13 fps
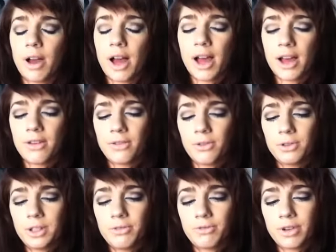I've
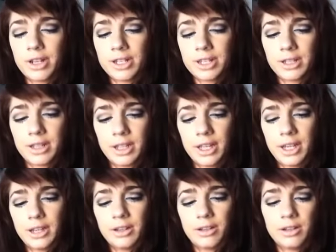only
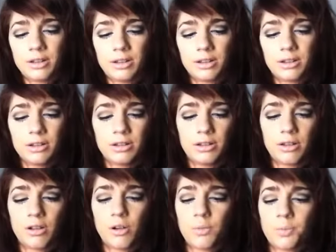recently
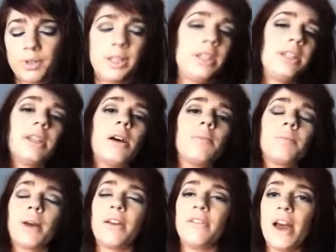opened these up.
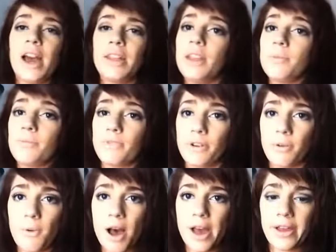I've had them for a
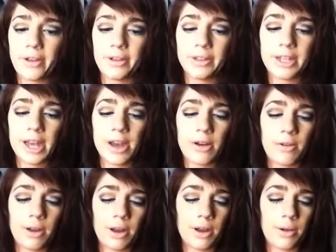while
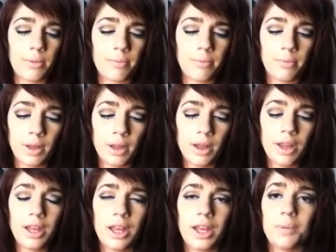down
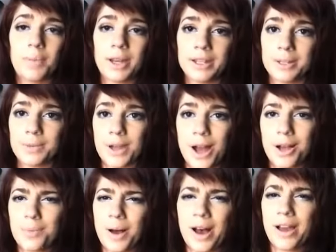in my
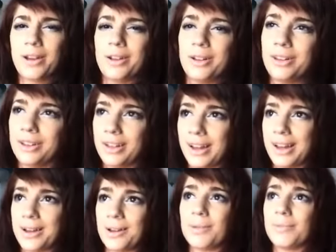stockpile.
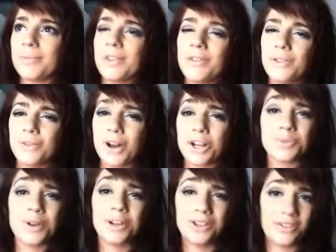If you've watched
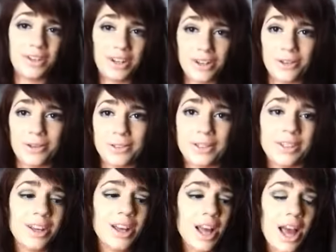my other videos,
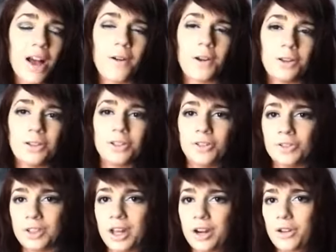how I used to use
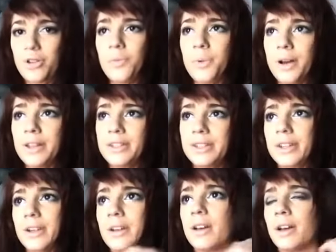a lot of coupons
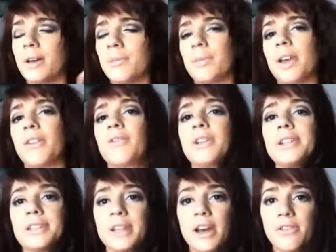and get free
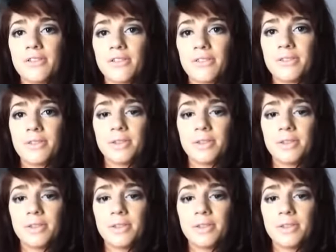stuff.